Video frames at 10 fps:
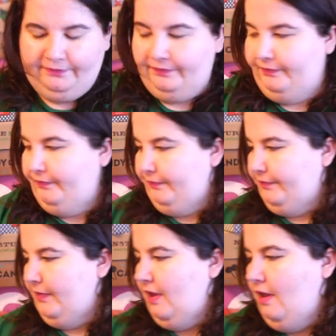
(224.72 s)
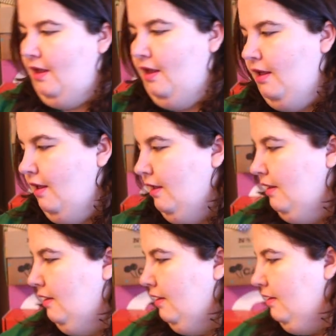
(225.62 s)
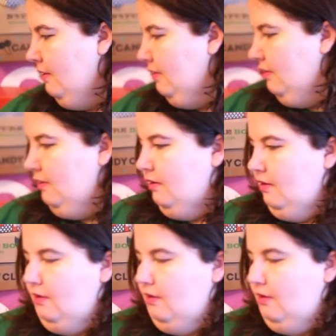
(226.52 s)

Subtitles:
(no one is talking)